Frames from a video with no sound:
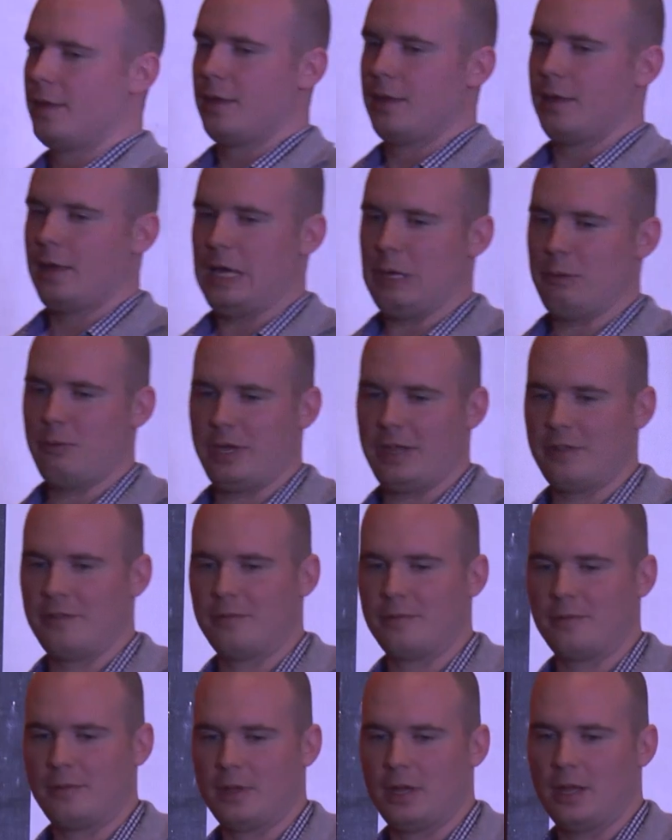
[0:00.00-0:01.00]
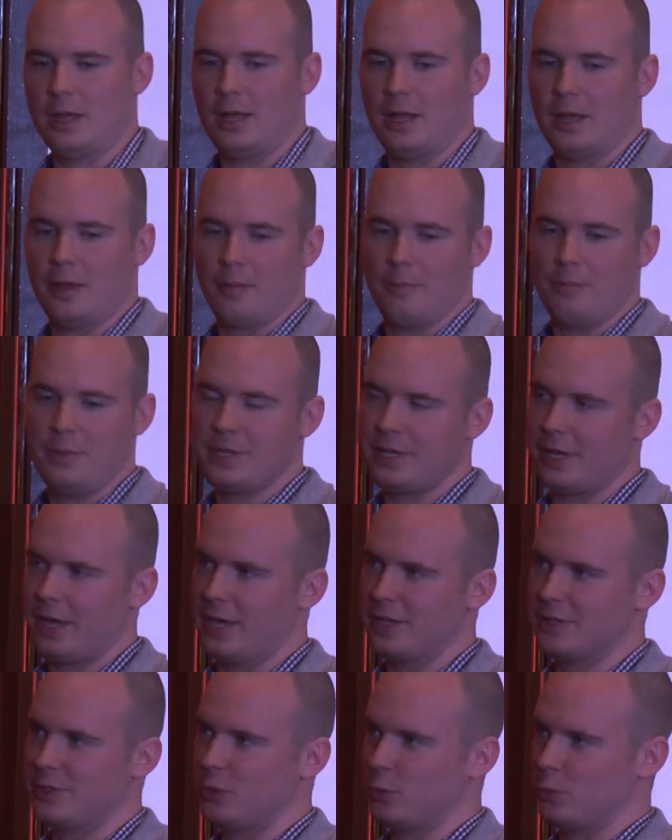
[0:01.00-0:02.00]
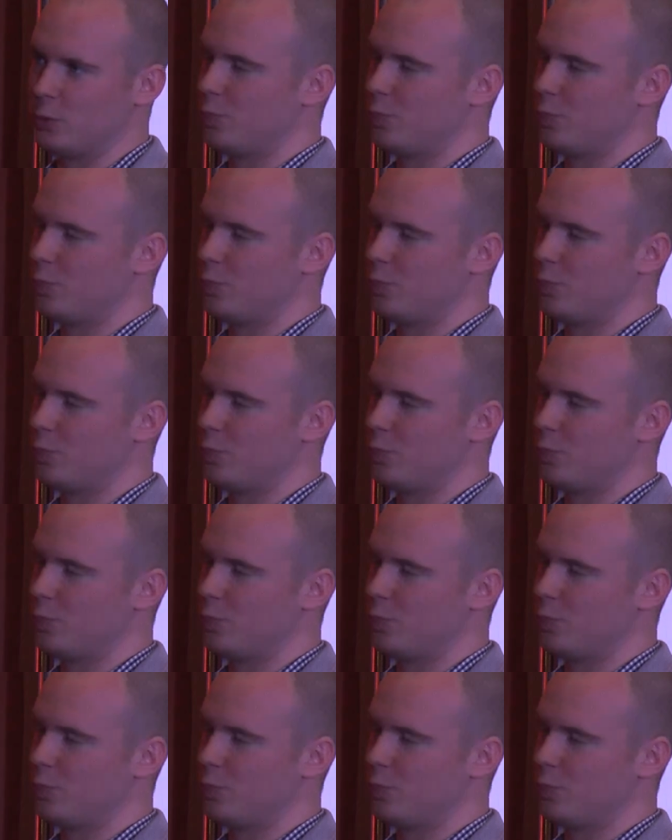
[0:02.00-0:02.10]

How we can mitigate those